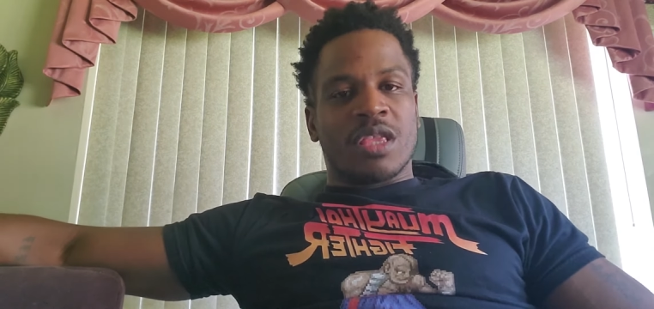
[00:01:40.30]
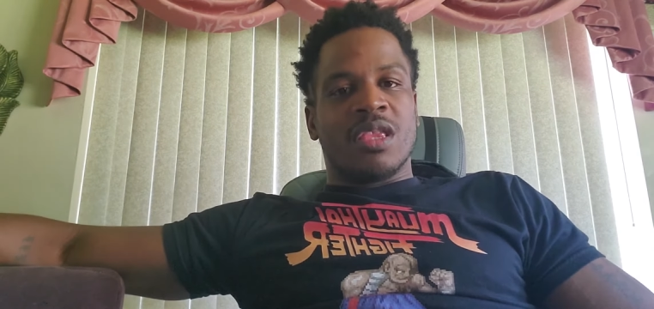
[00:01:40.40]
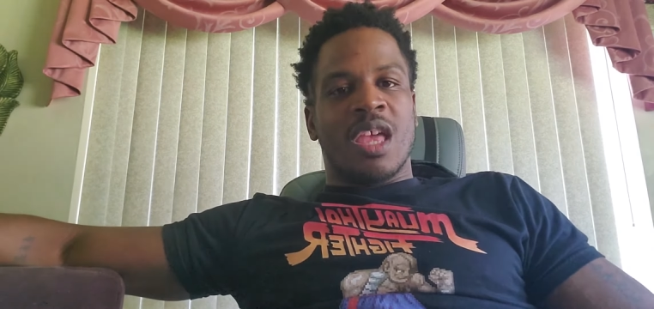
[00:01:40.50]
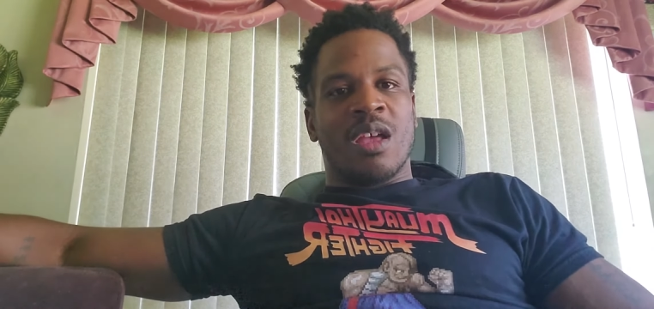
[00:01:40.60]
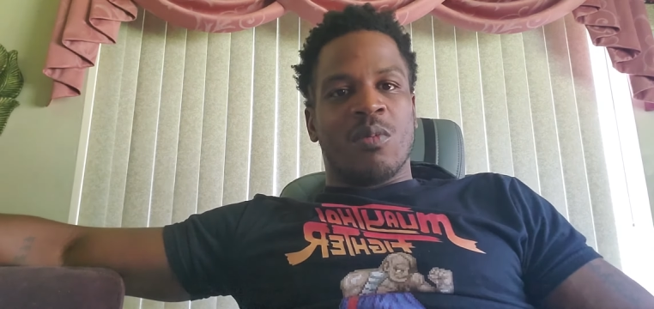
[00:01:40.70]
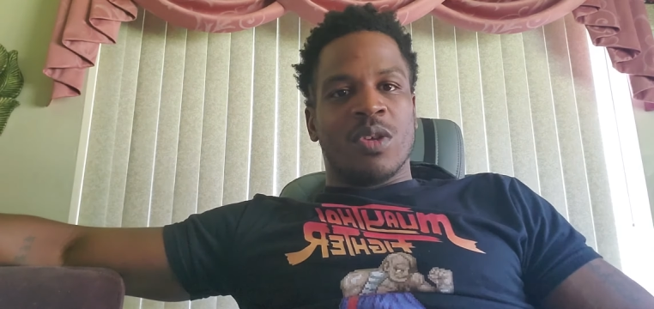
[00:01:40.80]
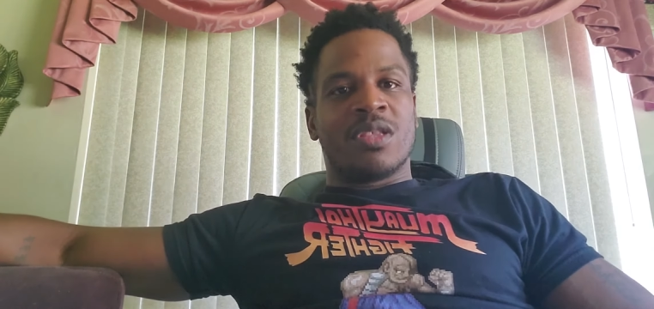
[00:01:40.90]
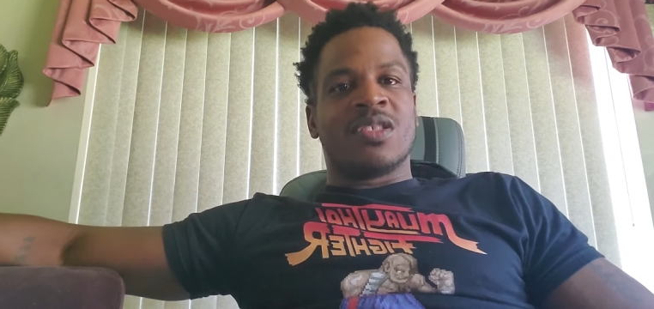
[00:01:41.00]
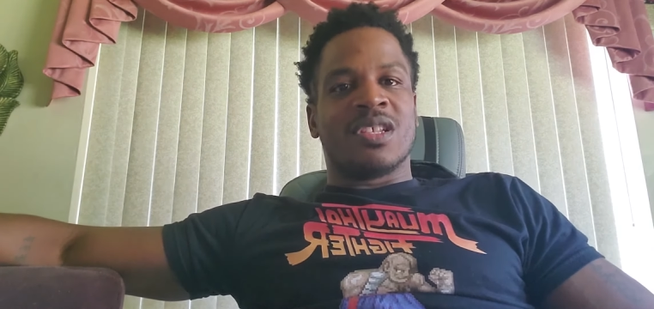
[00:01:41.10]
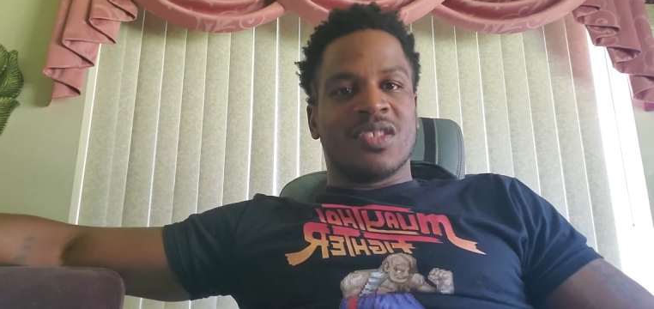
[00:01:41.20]
that with
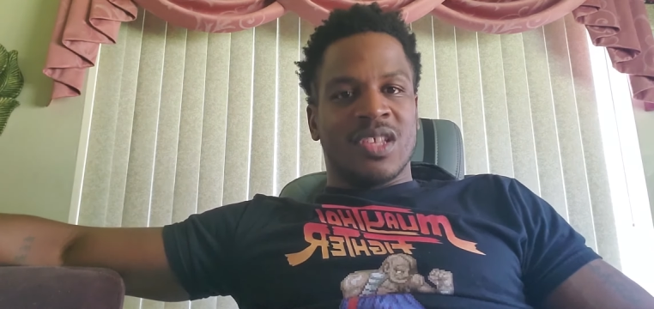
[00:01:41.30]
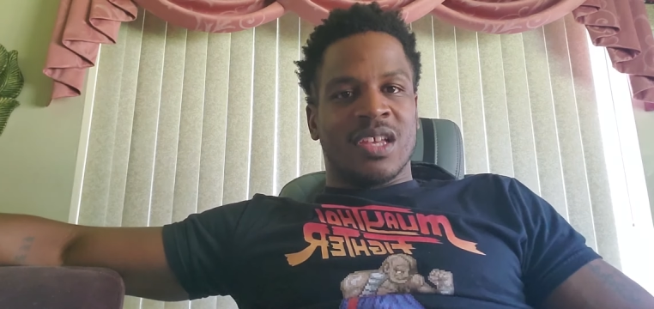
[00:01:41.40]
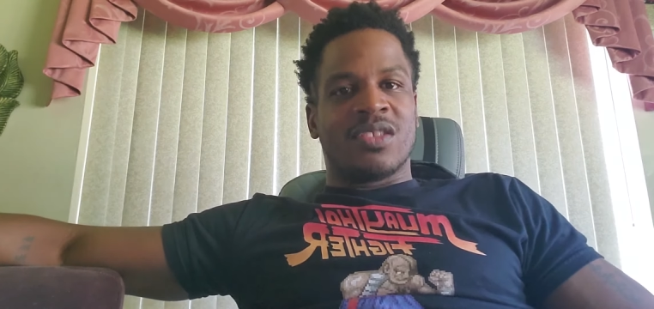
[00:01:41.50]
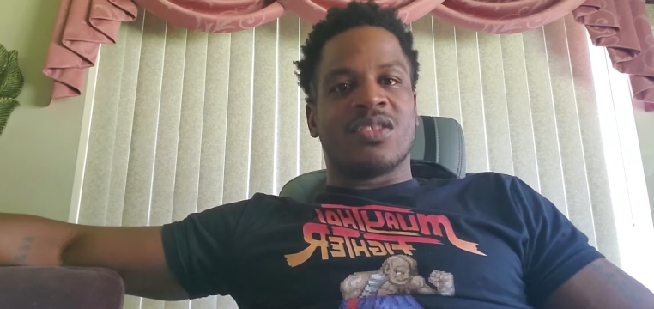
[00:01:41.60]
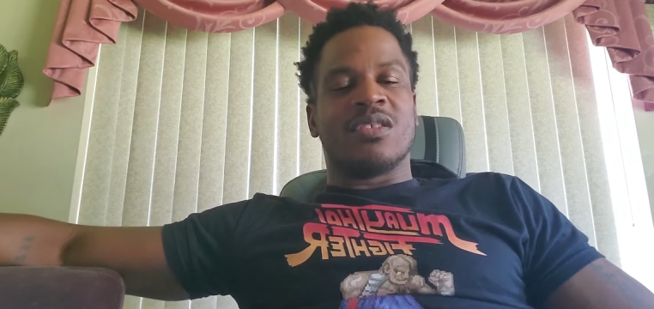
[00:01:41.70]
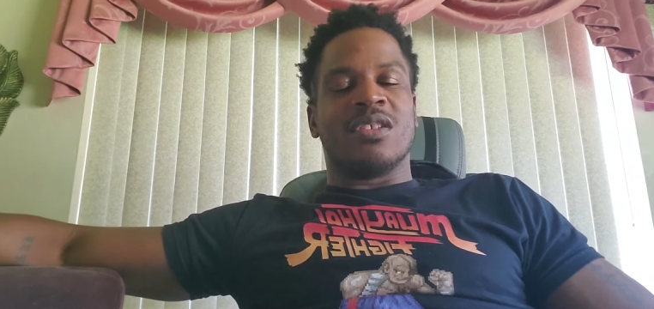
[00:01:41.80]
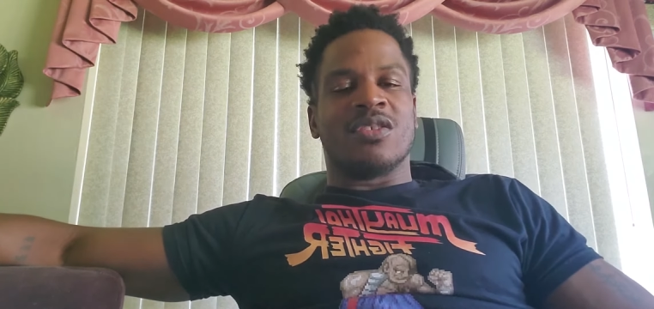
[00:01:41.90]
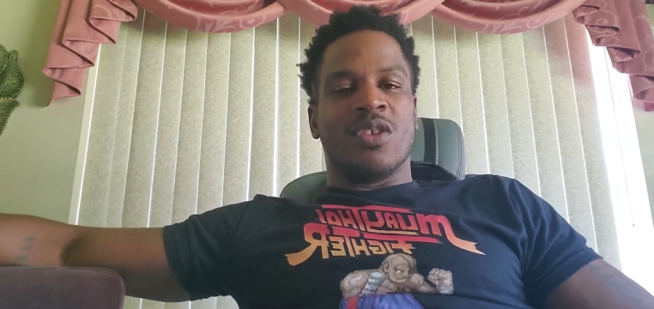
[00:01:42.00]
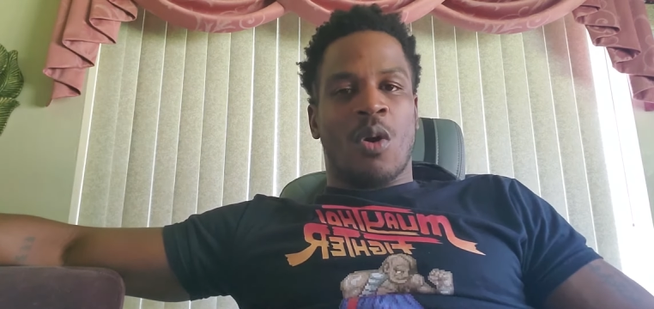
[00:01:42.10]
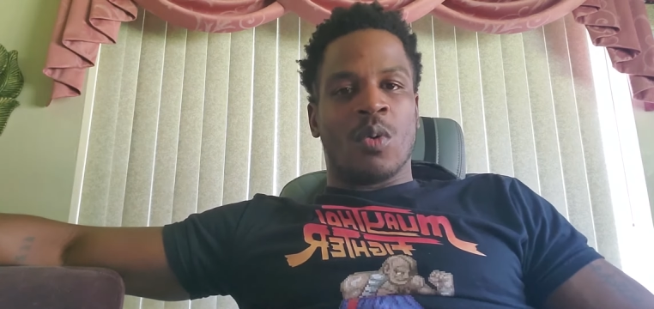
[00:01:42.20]
success, there's
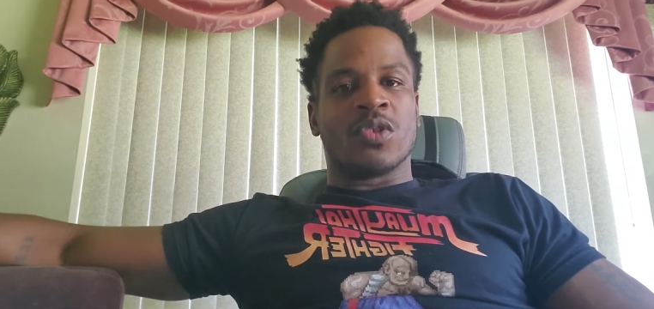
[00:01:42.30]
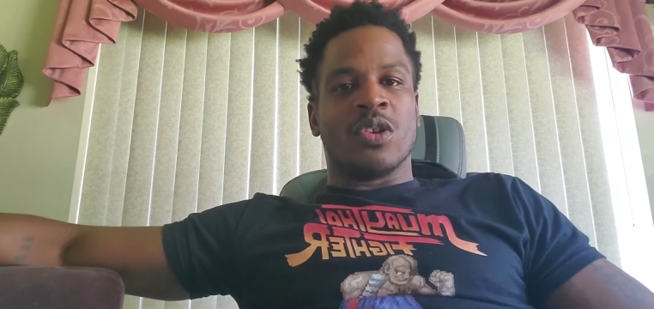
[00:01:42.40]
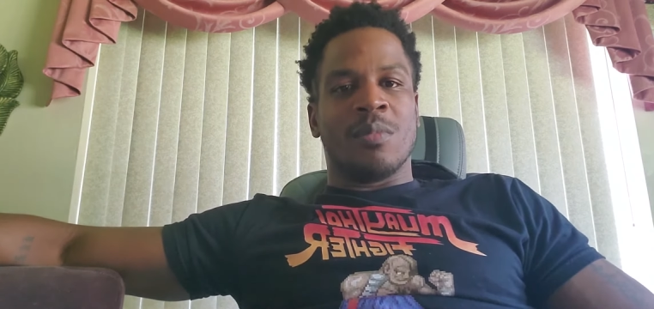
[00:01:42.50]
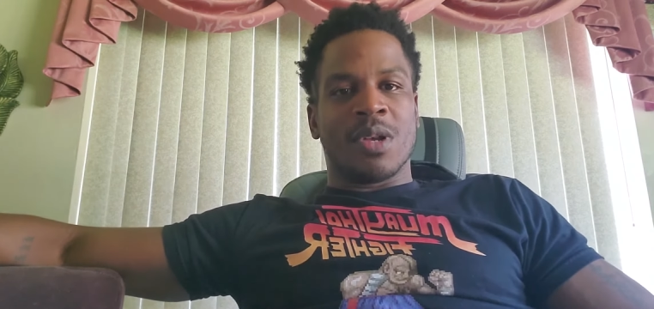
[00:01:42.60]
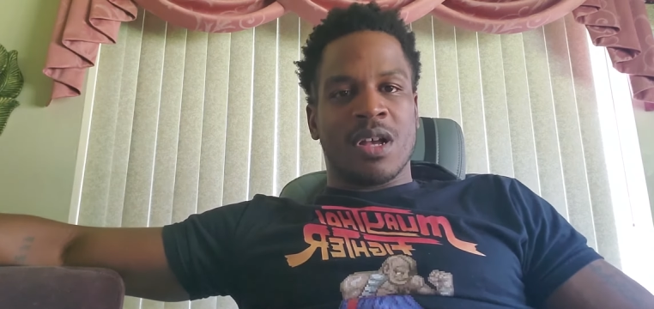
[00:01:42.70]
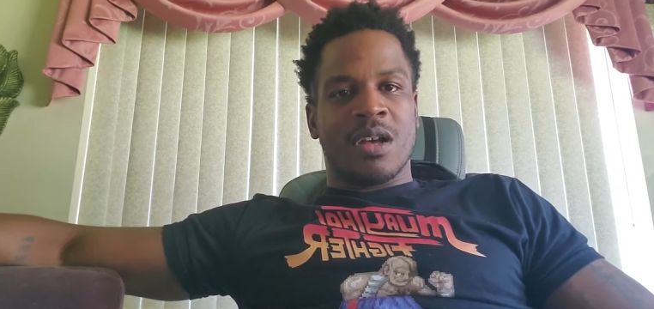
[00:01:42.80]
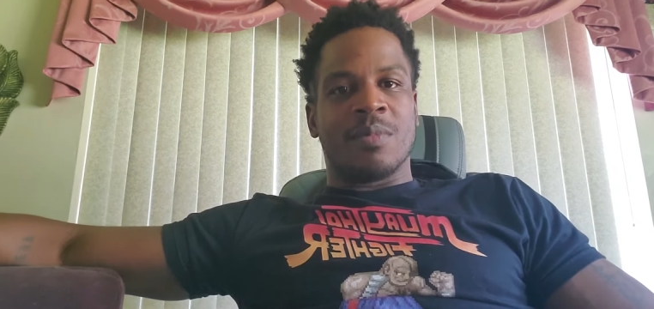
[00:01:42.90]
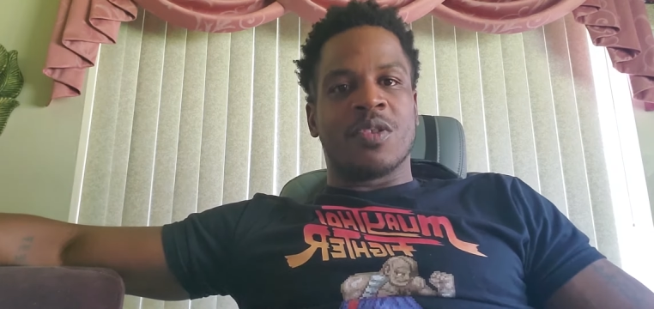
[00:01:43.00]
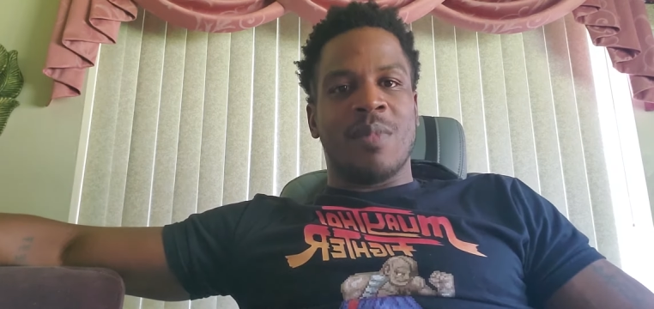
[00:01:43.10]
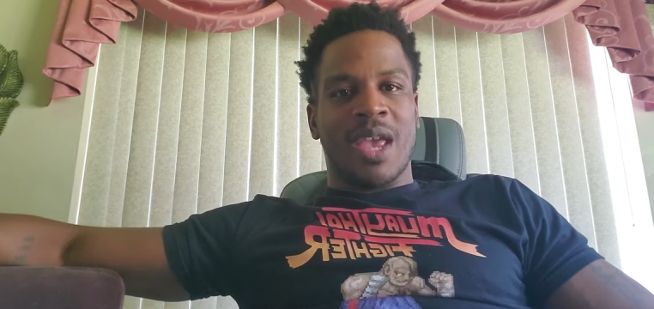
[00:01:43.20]
always going to become
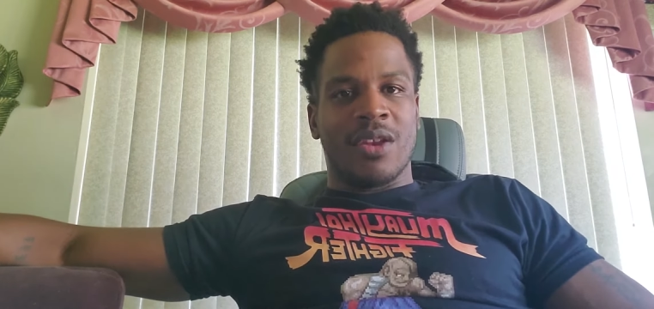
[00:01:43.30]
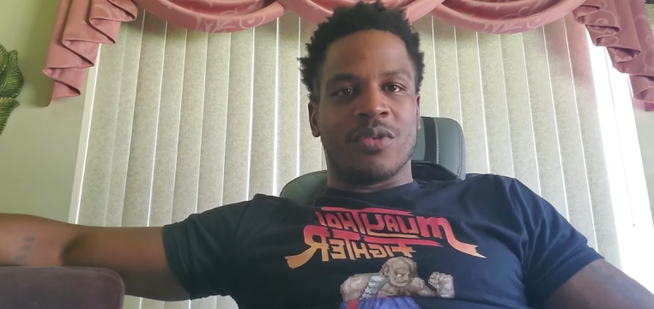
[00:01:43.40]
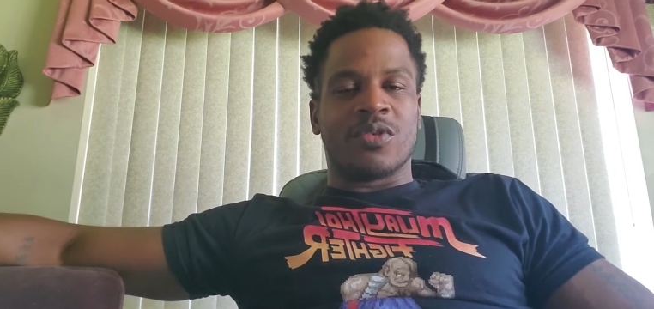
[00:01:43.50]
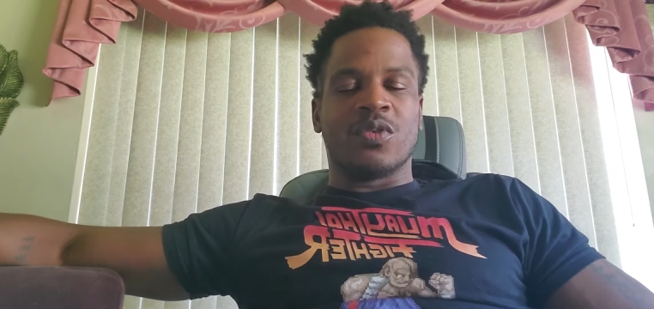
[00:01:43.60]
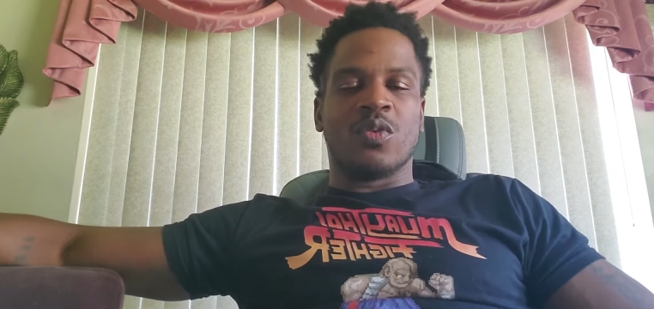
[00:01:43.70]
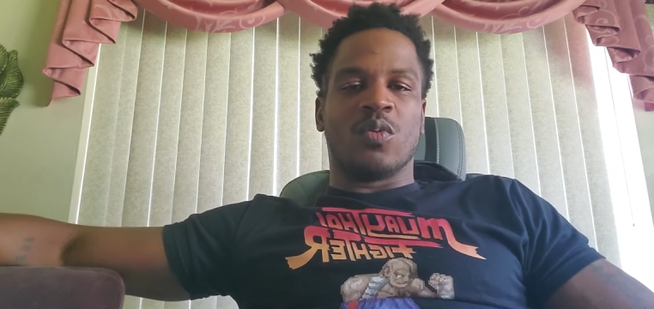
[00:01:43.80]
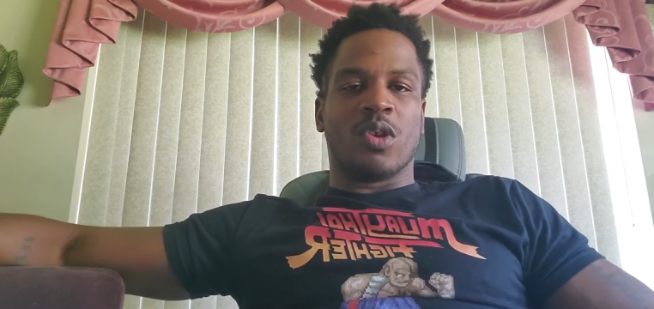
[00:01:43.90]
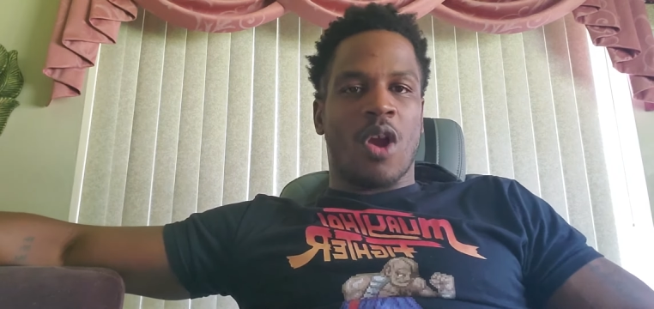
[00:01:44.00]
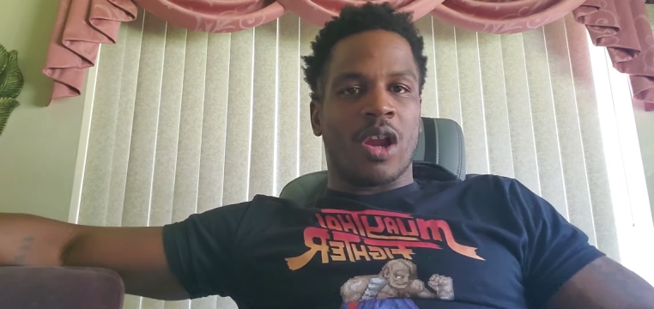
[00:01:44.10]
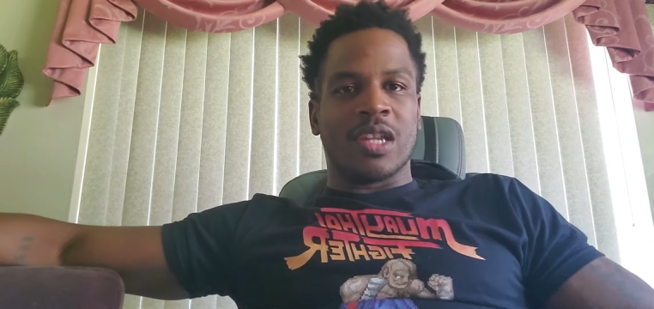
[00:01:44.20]
some haters,
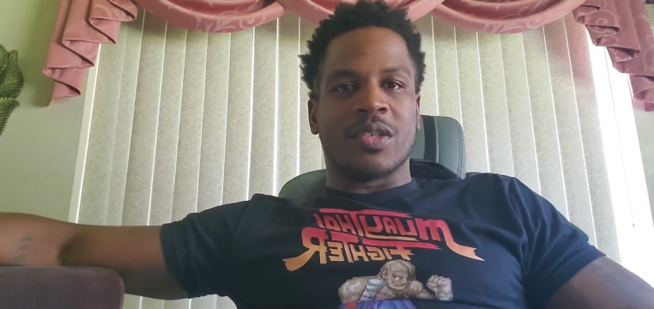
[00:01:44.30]
regardless.